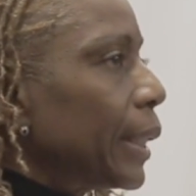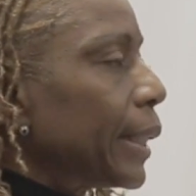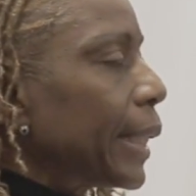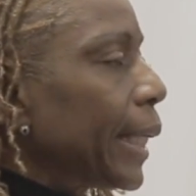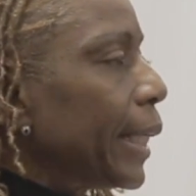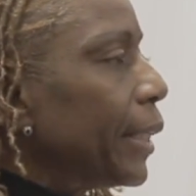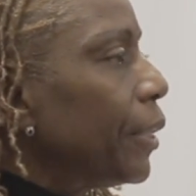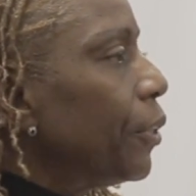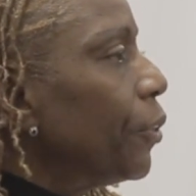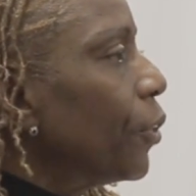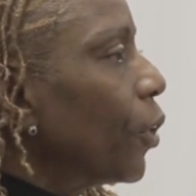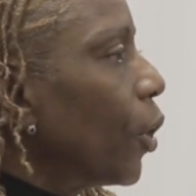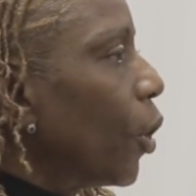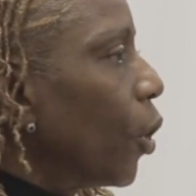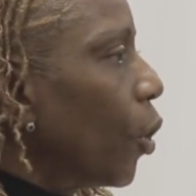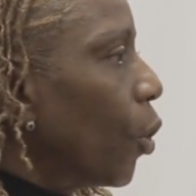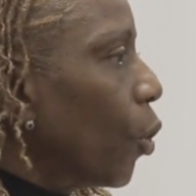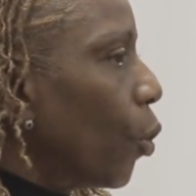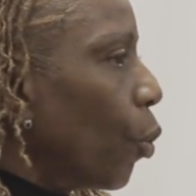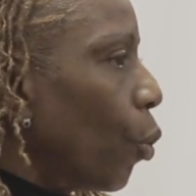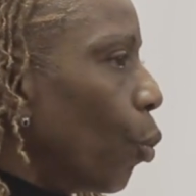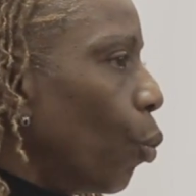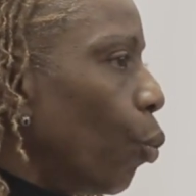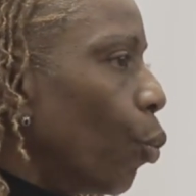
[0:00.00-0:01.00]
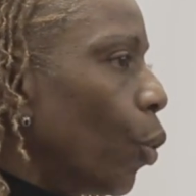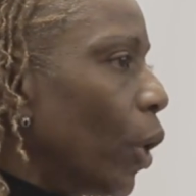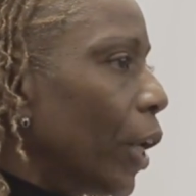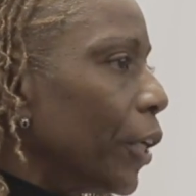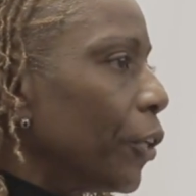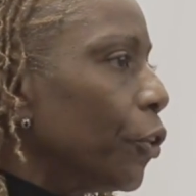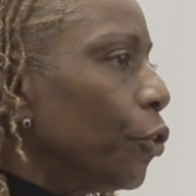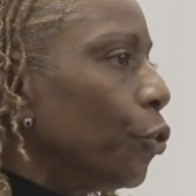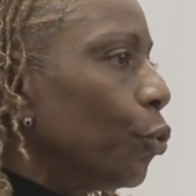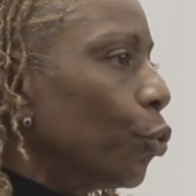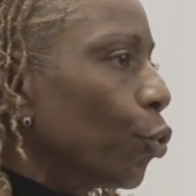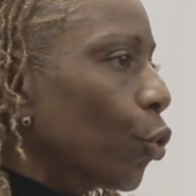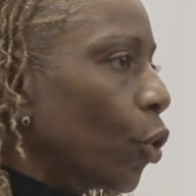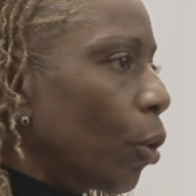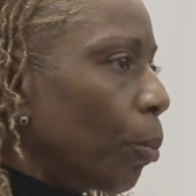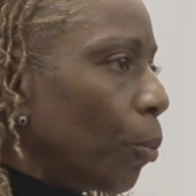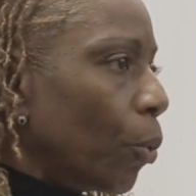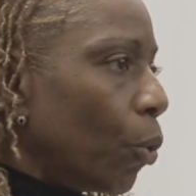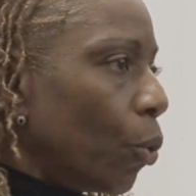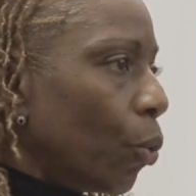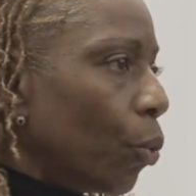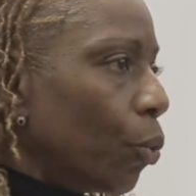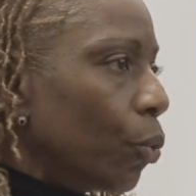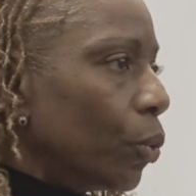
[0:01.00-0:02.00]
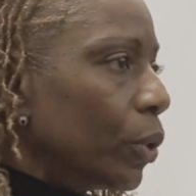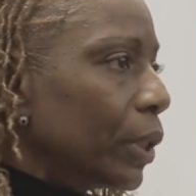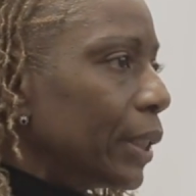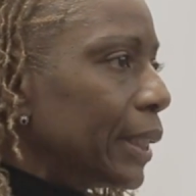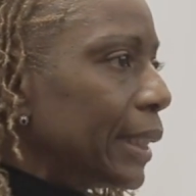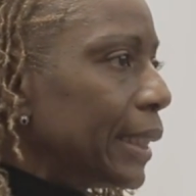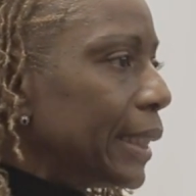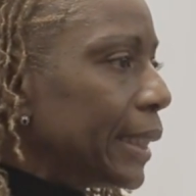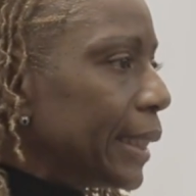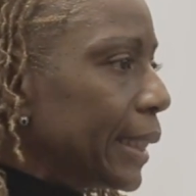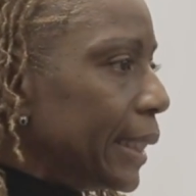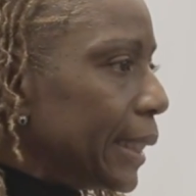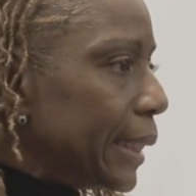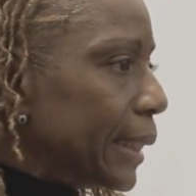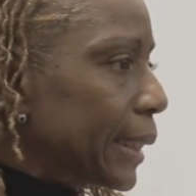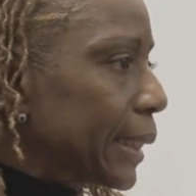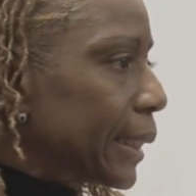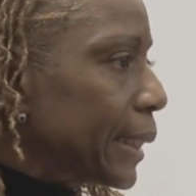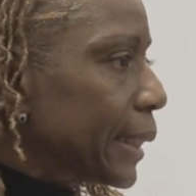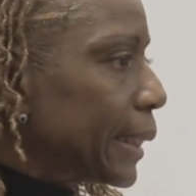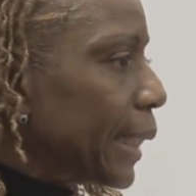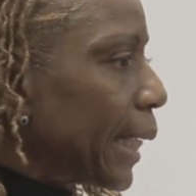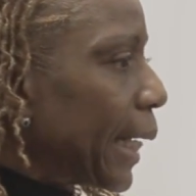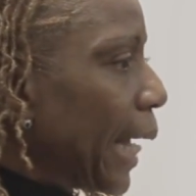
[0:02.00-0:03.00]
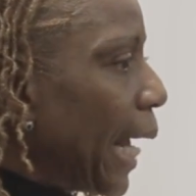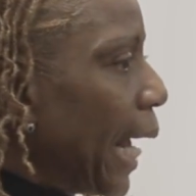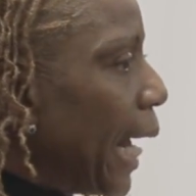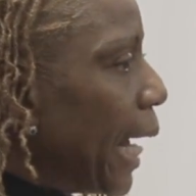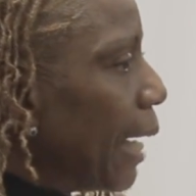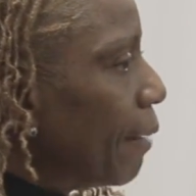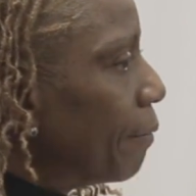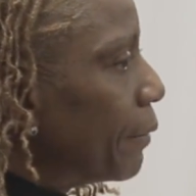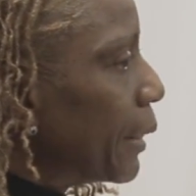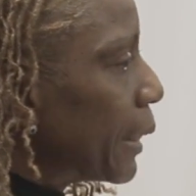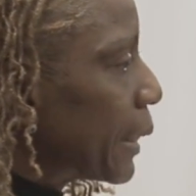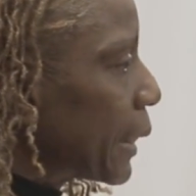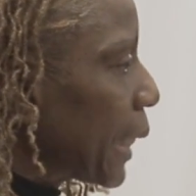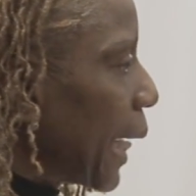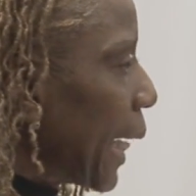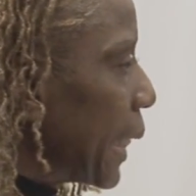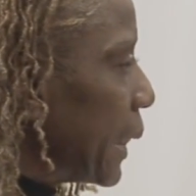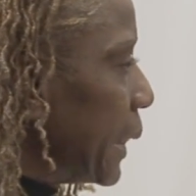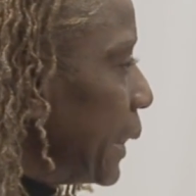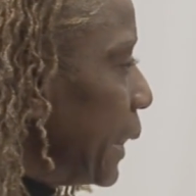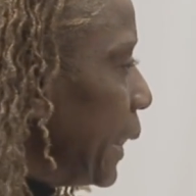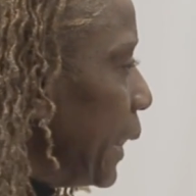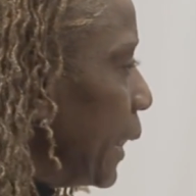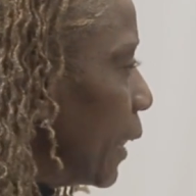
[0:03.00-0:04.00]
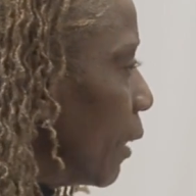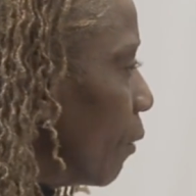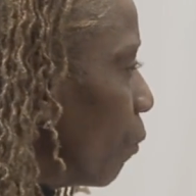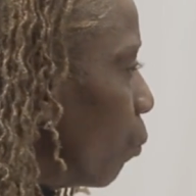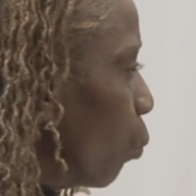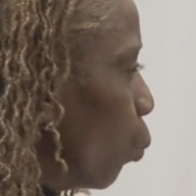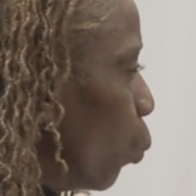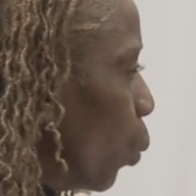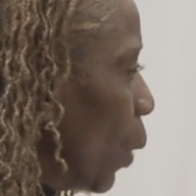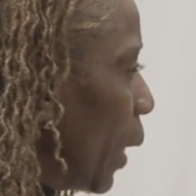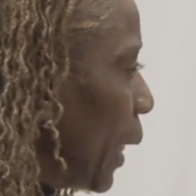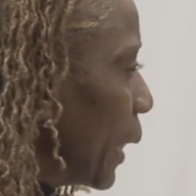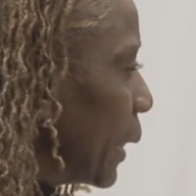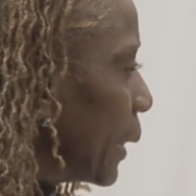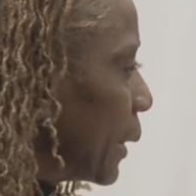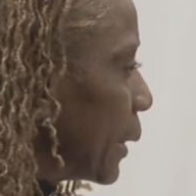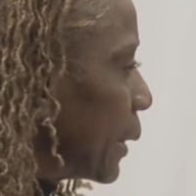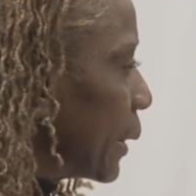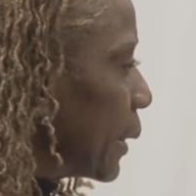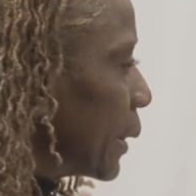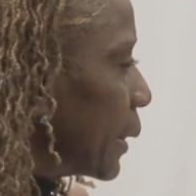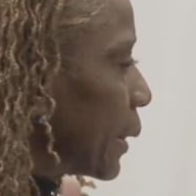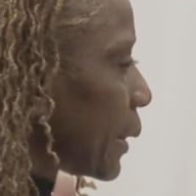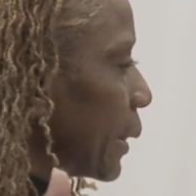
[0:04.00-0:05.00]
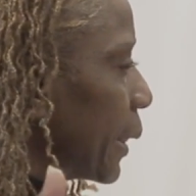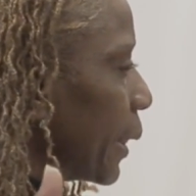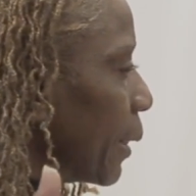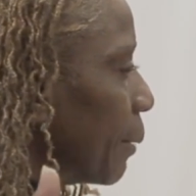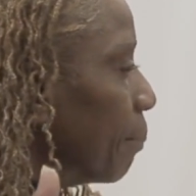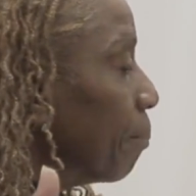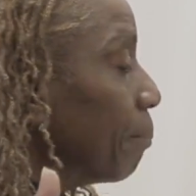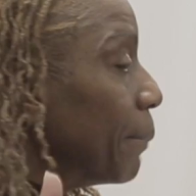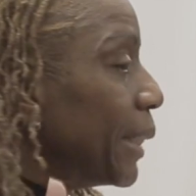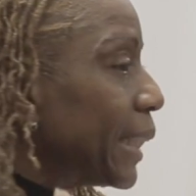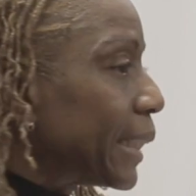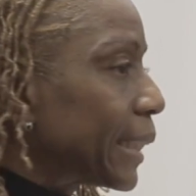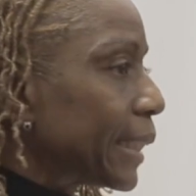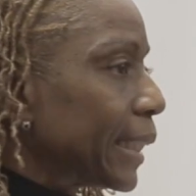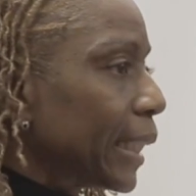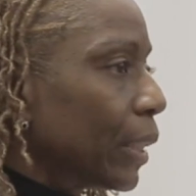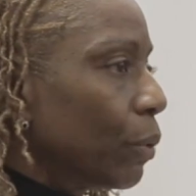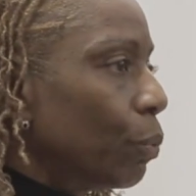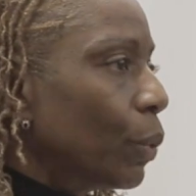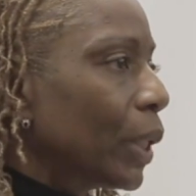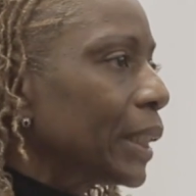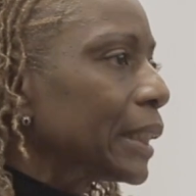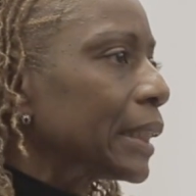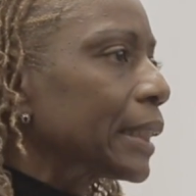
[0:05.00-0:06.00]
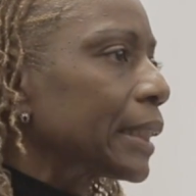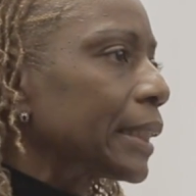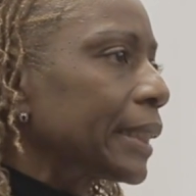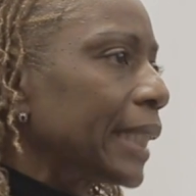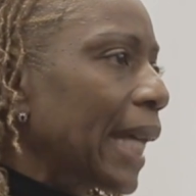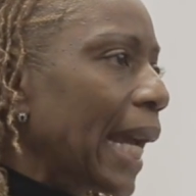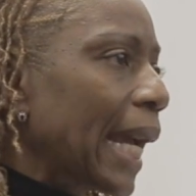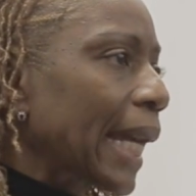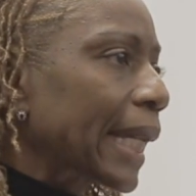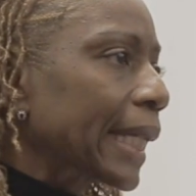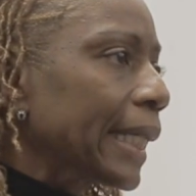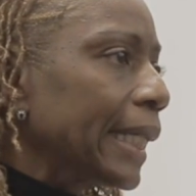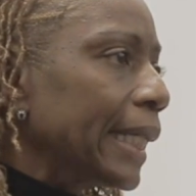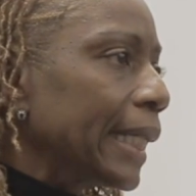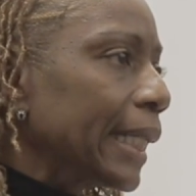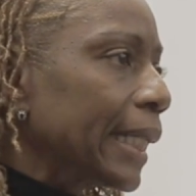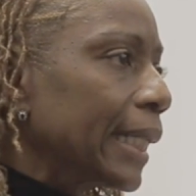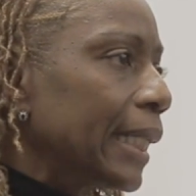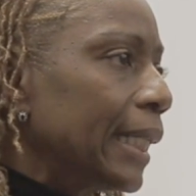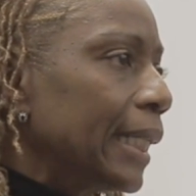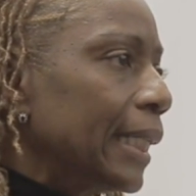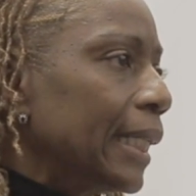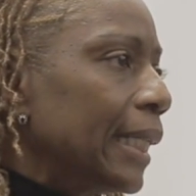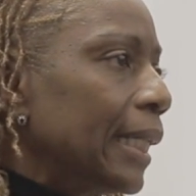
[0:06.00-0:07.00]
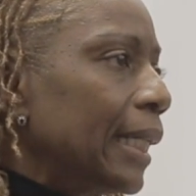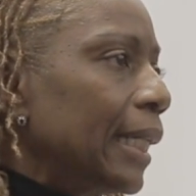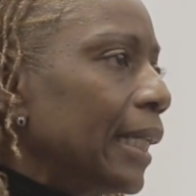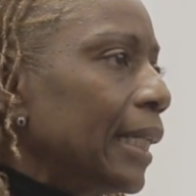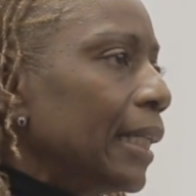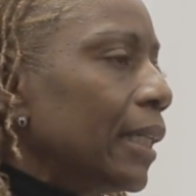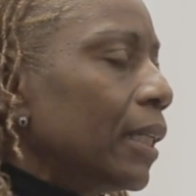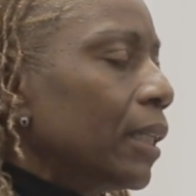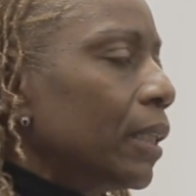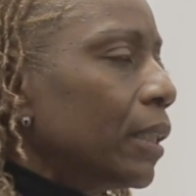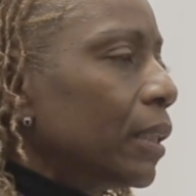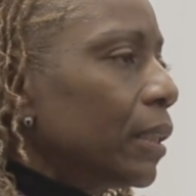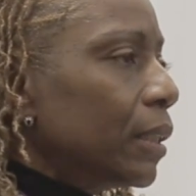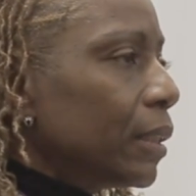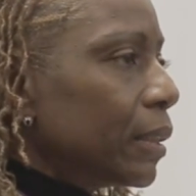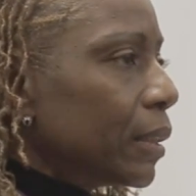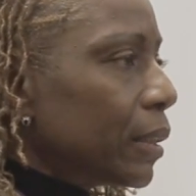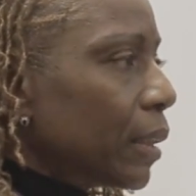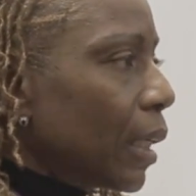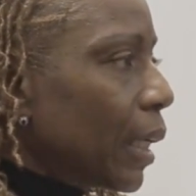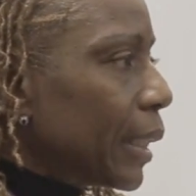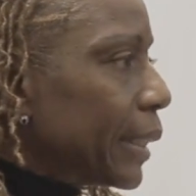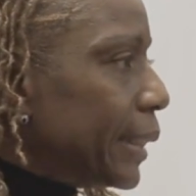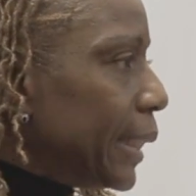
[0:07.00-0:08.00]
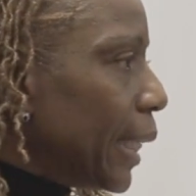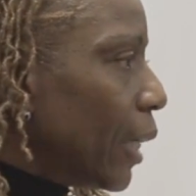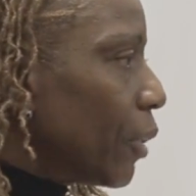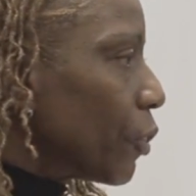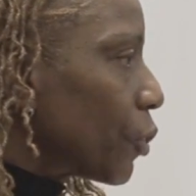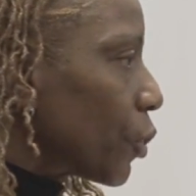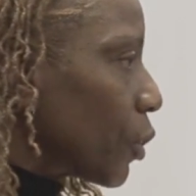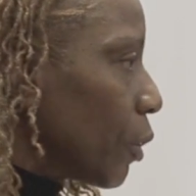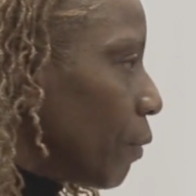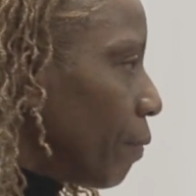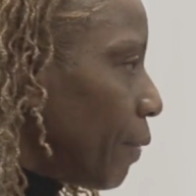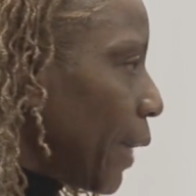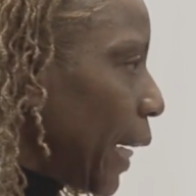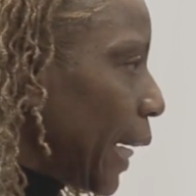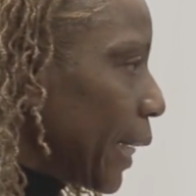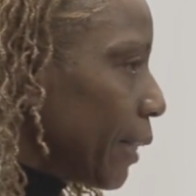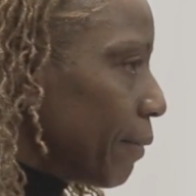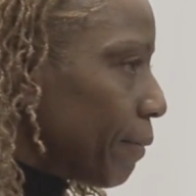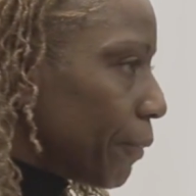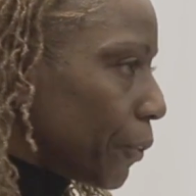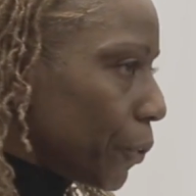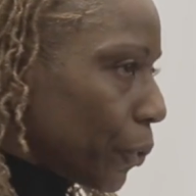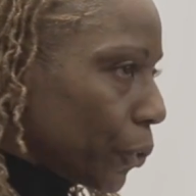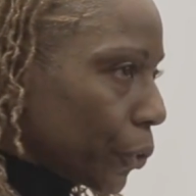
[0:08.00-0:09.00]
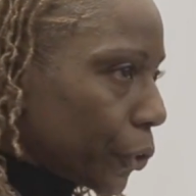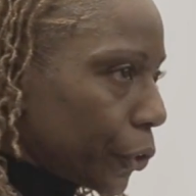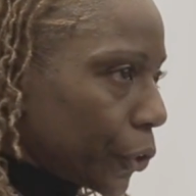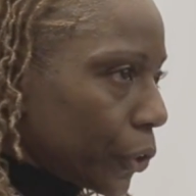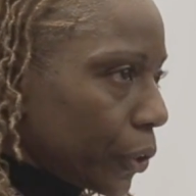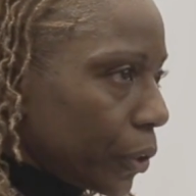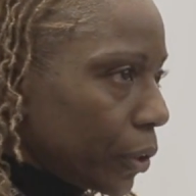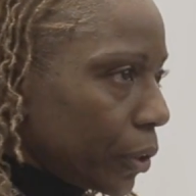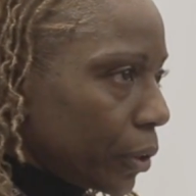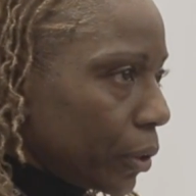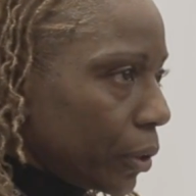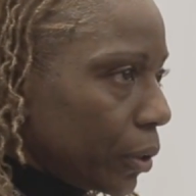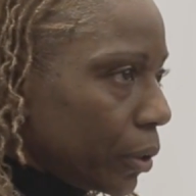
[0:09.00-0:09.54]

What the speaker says: they know what normal is. They have this idea of what they're missing, what's lacking. Adult survivors